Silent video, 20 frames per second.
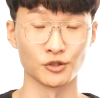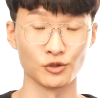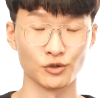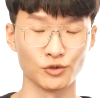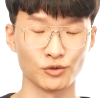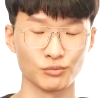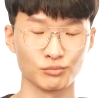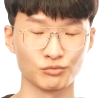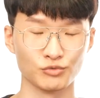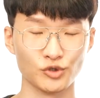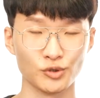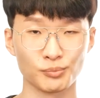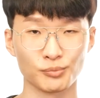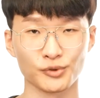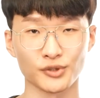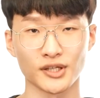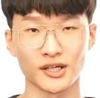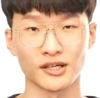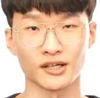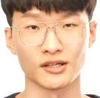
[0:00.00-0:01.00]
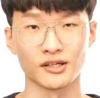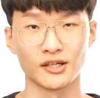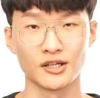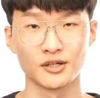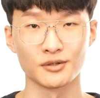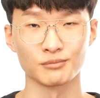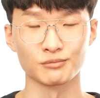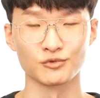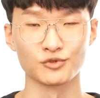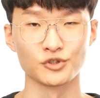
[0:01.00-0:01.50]
development
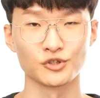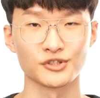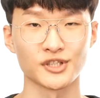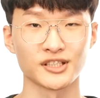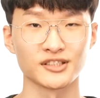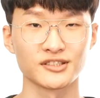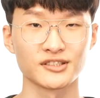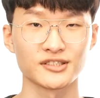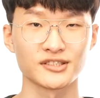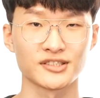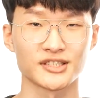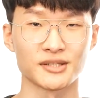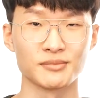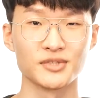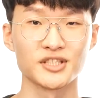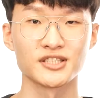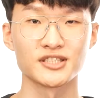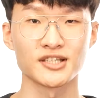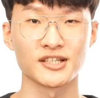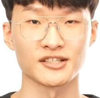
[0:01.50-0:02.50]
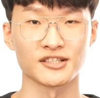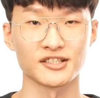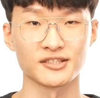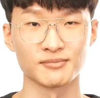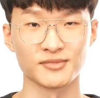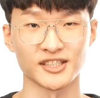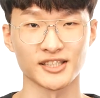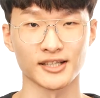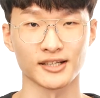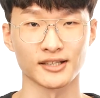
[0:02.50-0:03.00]
resources or other reason.
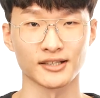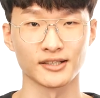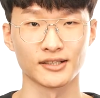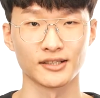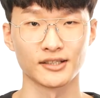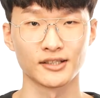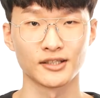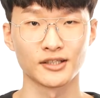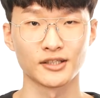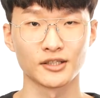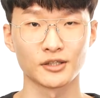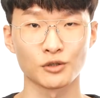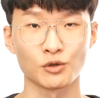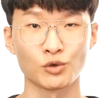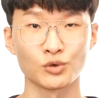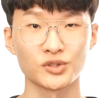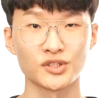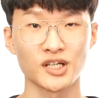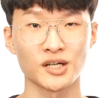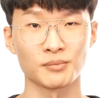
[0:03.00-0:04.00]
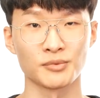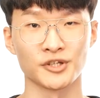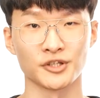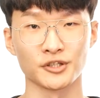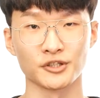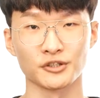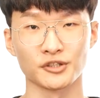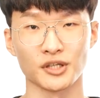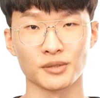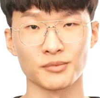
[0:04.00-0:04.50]
But above all,
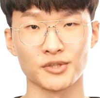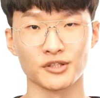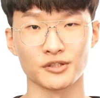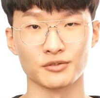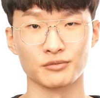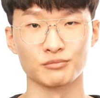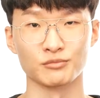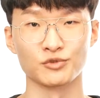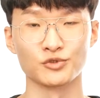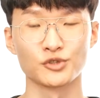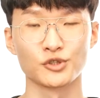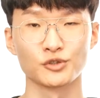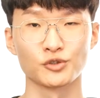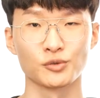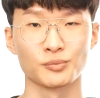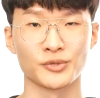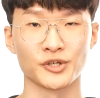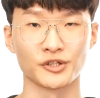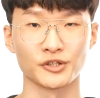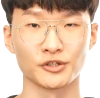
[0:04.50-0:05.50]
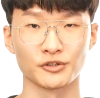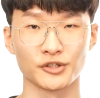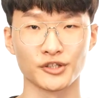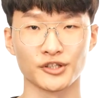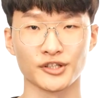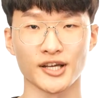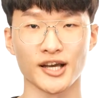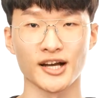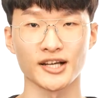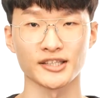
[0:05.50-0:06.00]
documenting is boring. When there
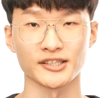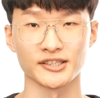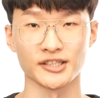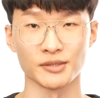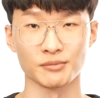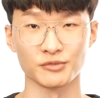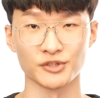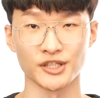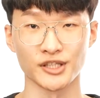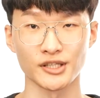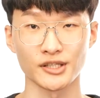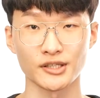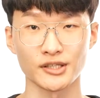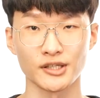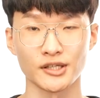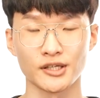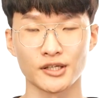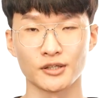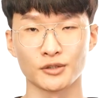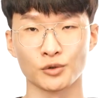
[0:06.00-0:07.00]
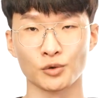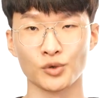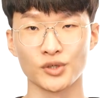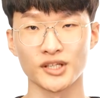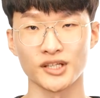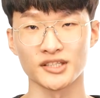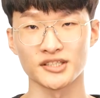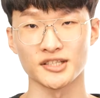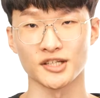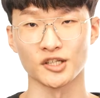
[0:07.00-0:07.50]
is a change in the code, the
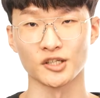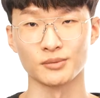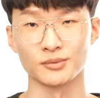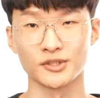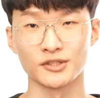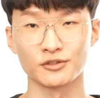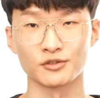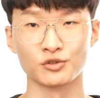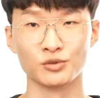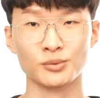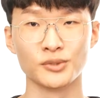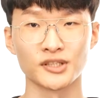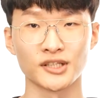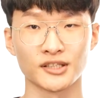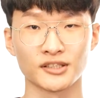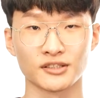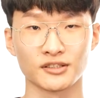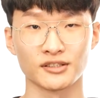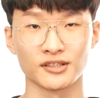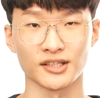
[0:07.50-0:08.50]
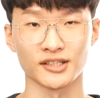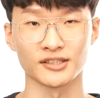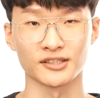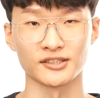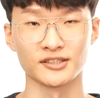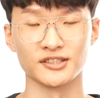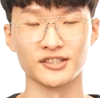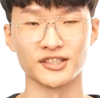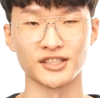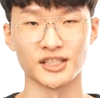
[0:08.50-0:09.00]
related document also has to
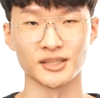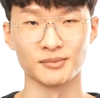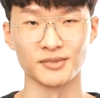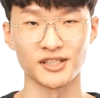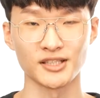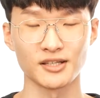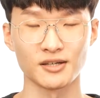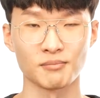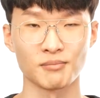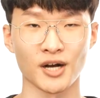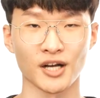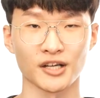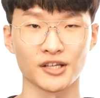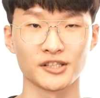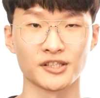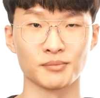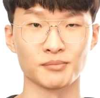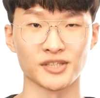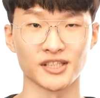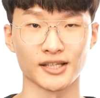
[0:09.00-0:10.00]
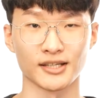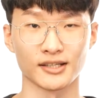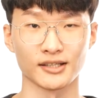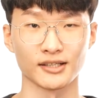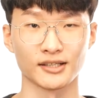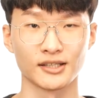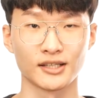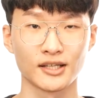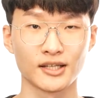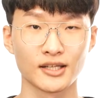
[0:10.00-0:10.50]
be revised, which makes the
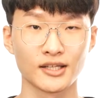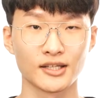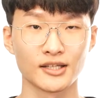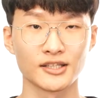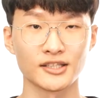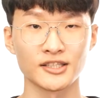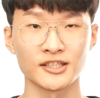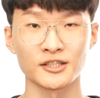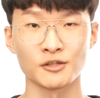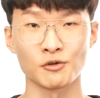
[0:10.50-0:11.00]
library